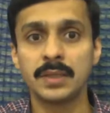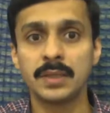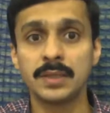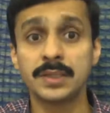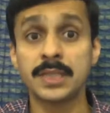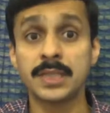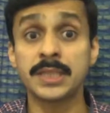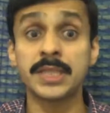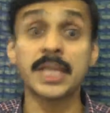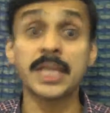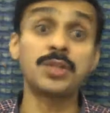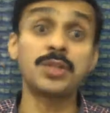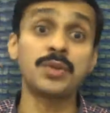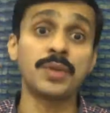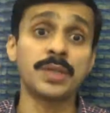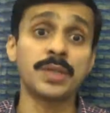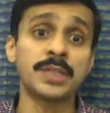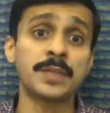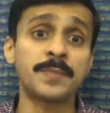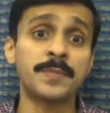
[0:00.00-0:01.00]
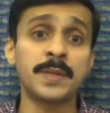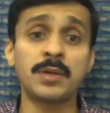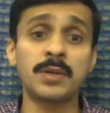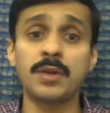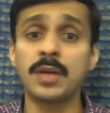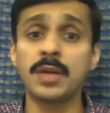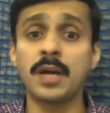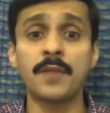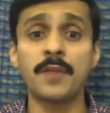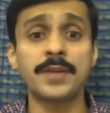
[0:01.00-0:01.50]
Say centuries, it's been
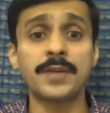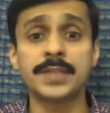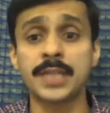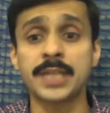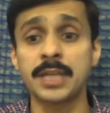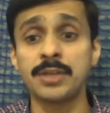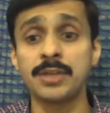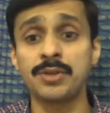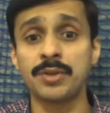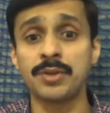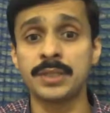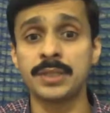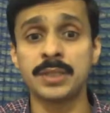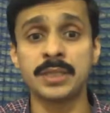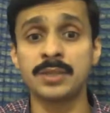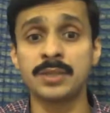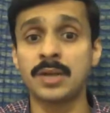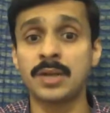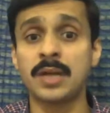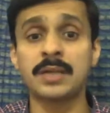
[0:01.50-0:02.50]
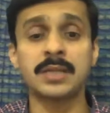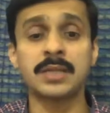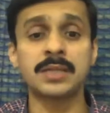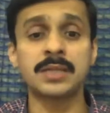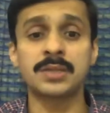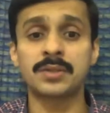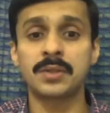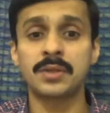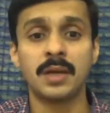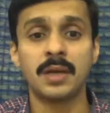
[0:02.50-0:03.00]
going on for centuries. It is not
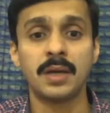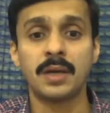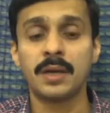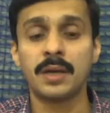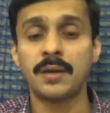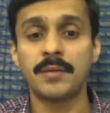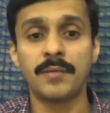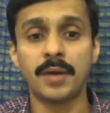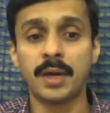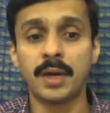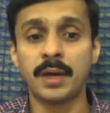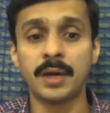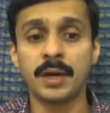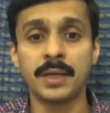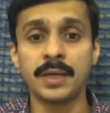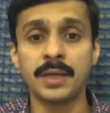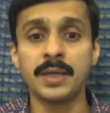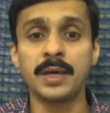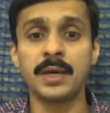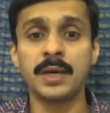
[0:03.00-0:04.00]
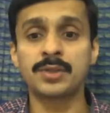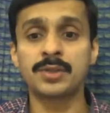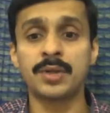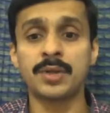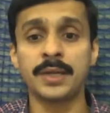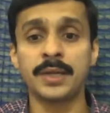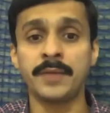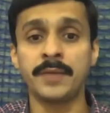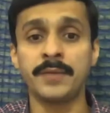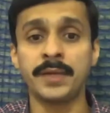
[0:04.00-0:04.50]
just years
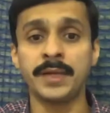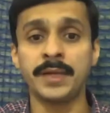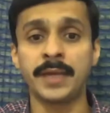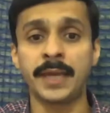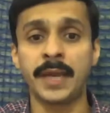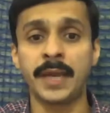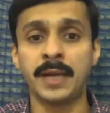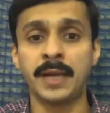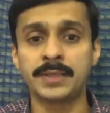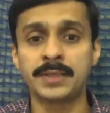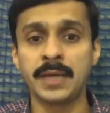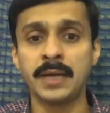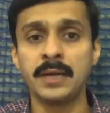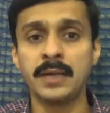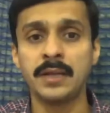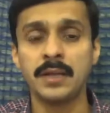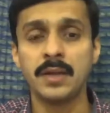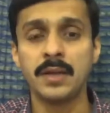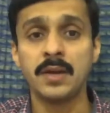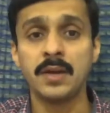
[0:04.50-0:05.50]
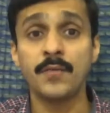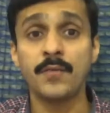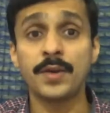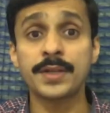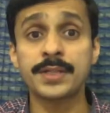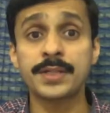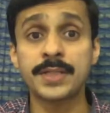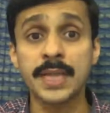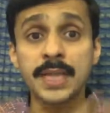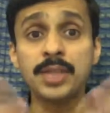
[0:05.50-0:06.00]
or even decades, right? For
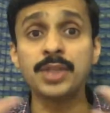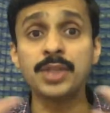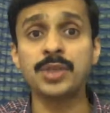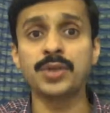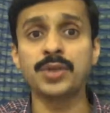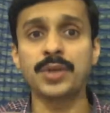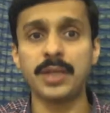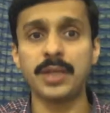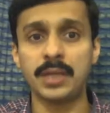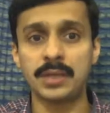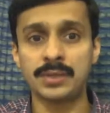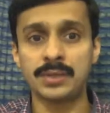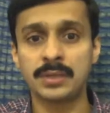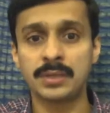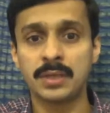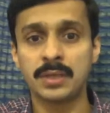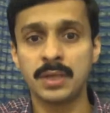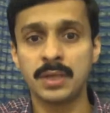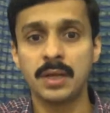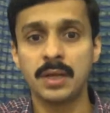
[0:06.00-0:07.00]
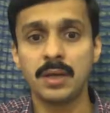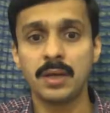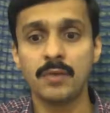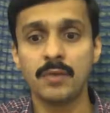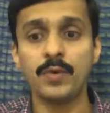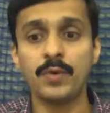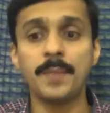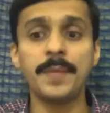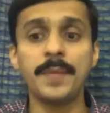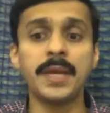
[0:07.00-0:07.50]
centuries,
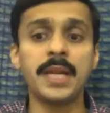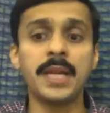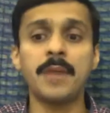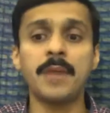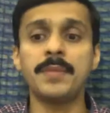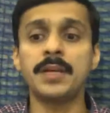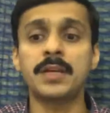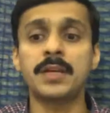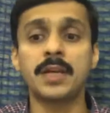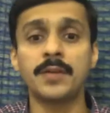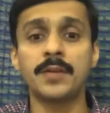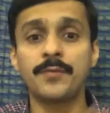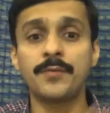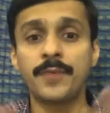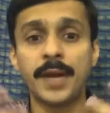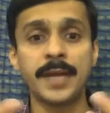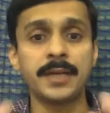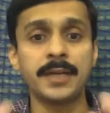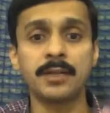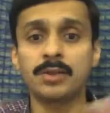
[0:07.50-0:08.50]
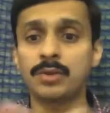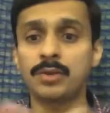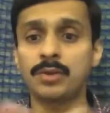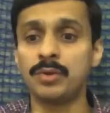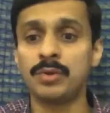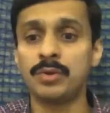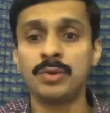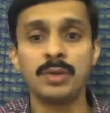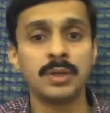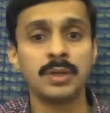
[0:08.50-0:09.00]
women have been confined
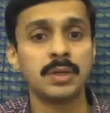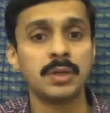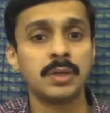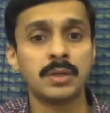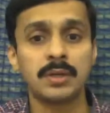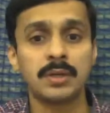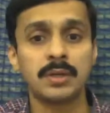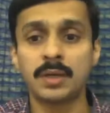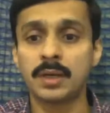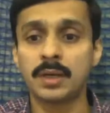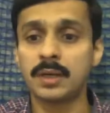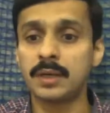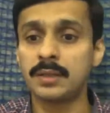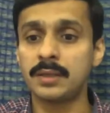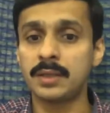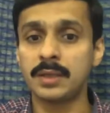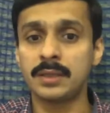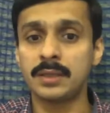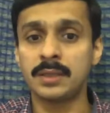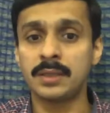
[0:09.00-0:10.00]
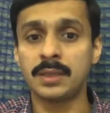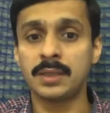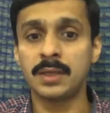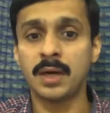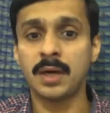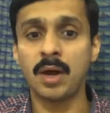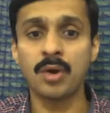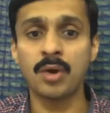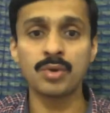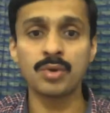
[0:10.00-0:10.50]
to the
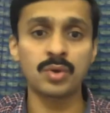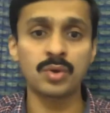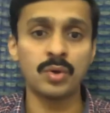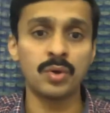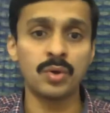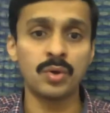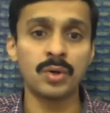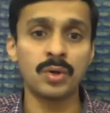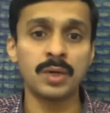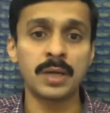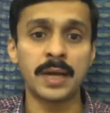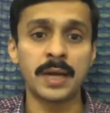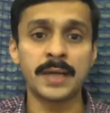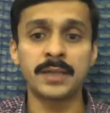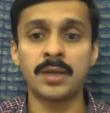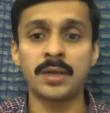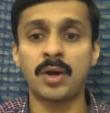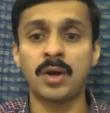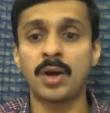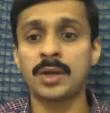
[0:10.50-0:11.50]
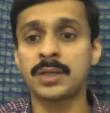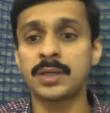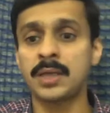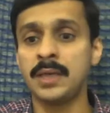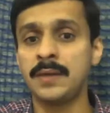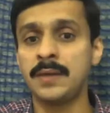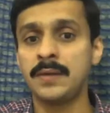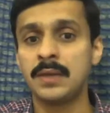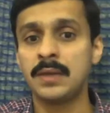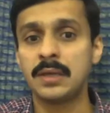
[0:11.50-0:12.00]
household, and or
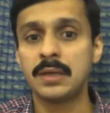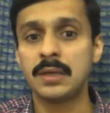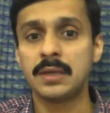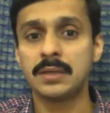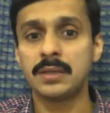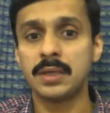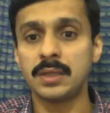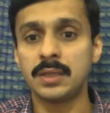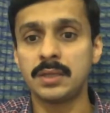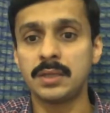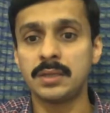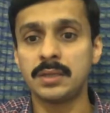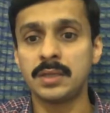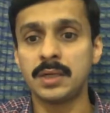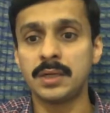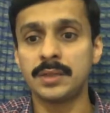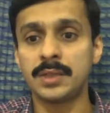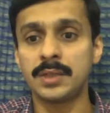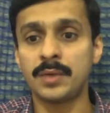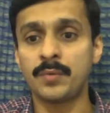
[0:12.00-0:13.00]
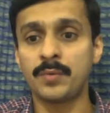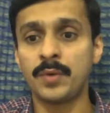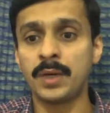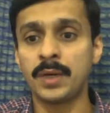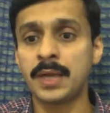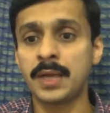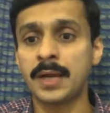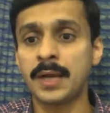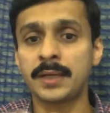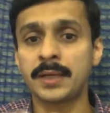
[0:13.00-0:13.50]
the
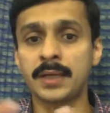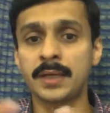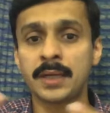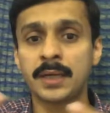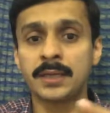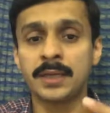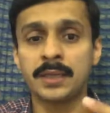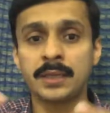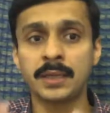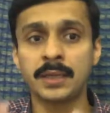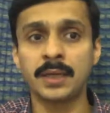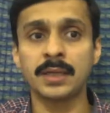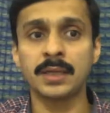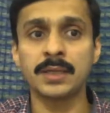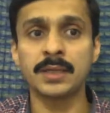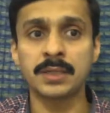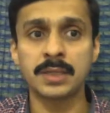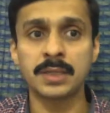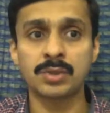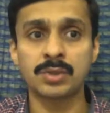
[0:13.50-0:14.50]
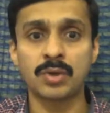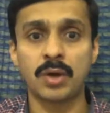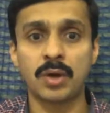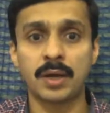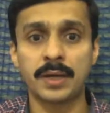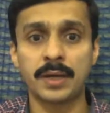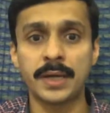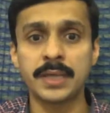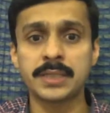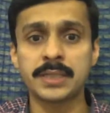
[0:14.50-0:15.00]
working in the kitchens and so
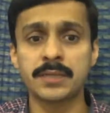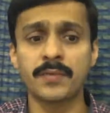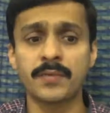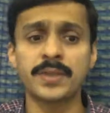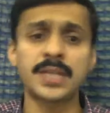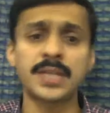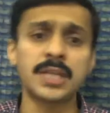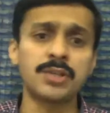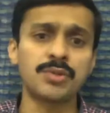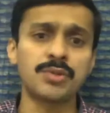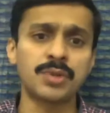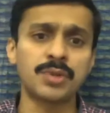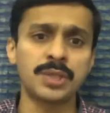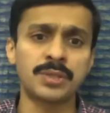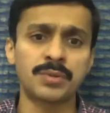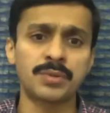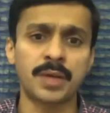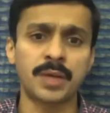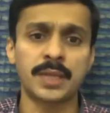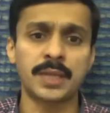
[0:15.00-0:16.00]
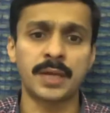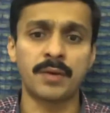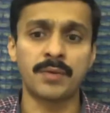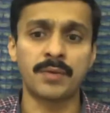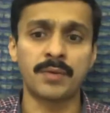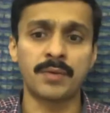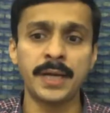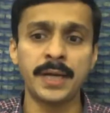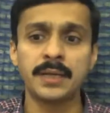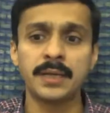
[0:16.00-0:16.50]
on, right? For centuries together now,
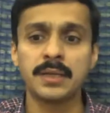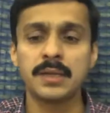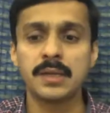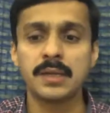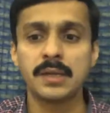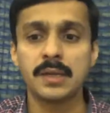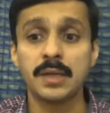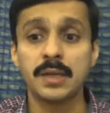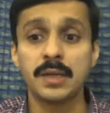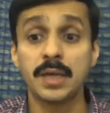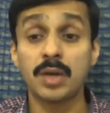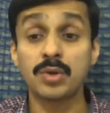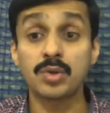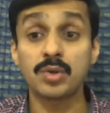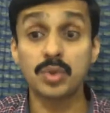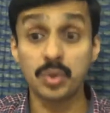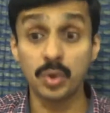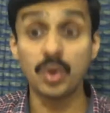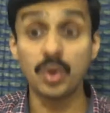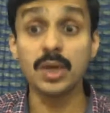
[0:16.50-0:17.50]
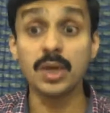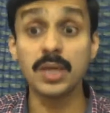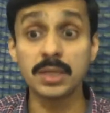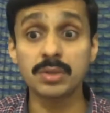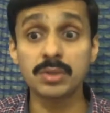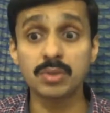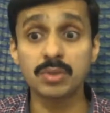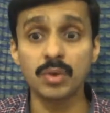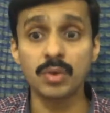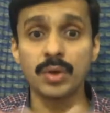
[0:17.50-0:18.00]
right? Now, slowly,
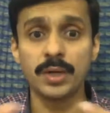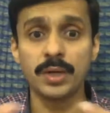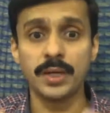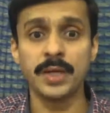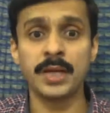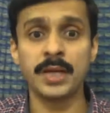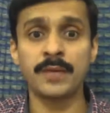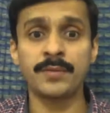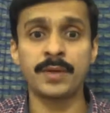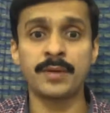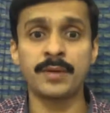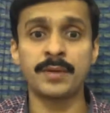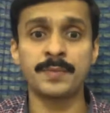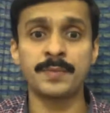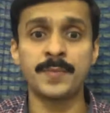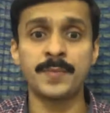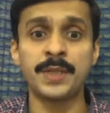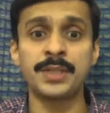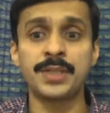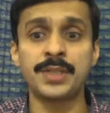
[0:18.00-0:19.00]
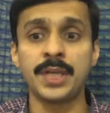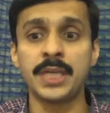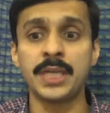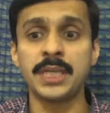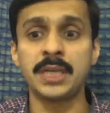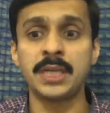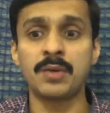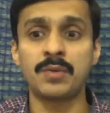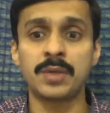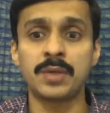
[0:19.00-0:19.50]
it has been
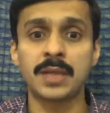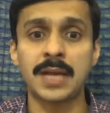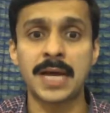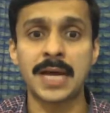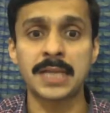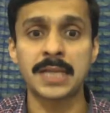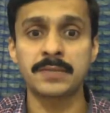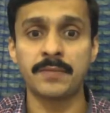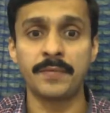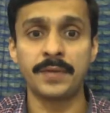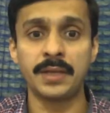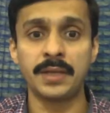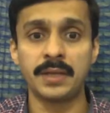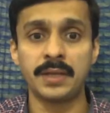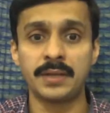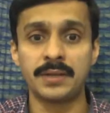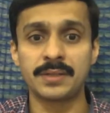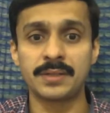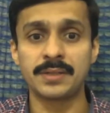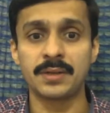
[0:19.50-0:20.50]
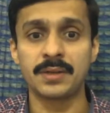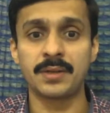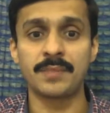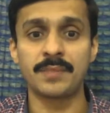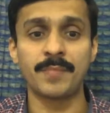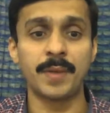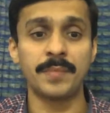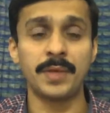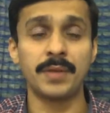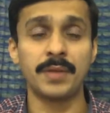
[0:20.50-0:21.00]
changing over the last 50 years, or
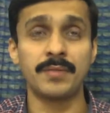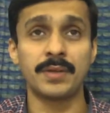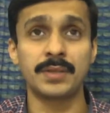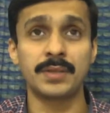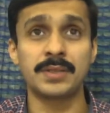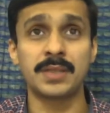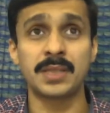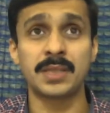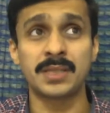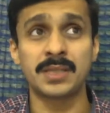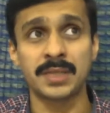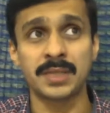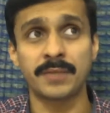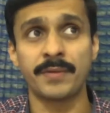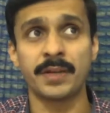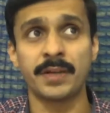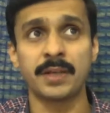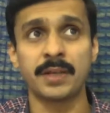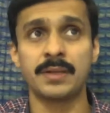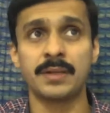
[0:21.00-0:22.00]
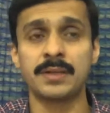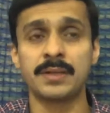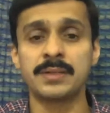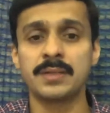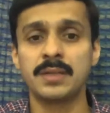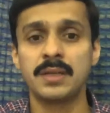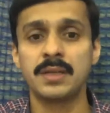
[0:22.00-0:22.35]
maybe even 60, 70 years.